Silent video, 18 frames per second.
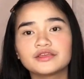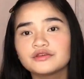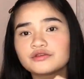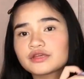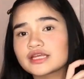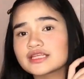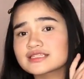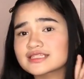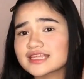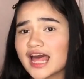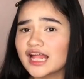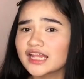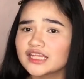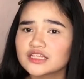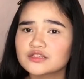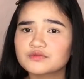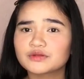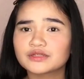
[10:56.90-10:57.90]
You can
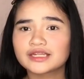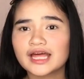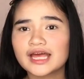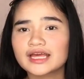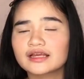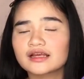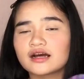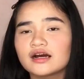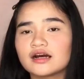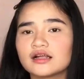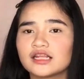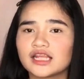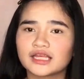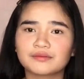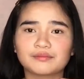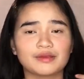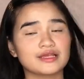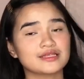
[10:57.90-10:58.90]
style this with
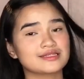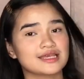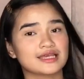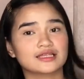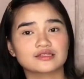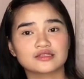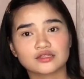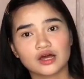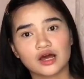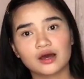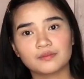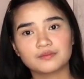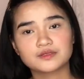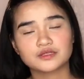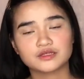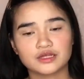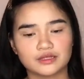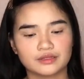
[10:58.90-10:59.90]
like basic
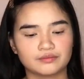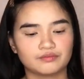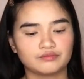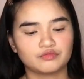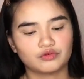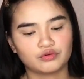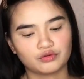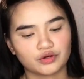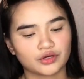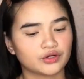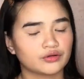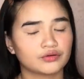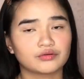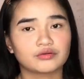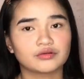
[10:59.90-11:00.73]
tops and or.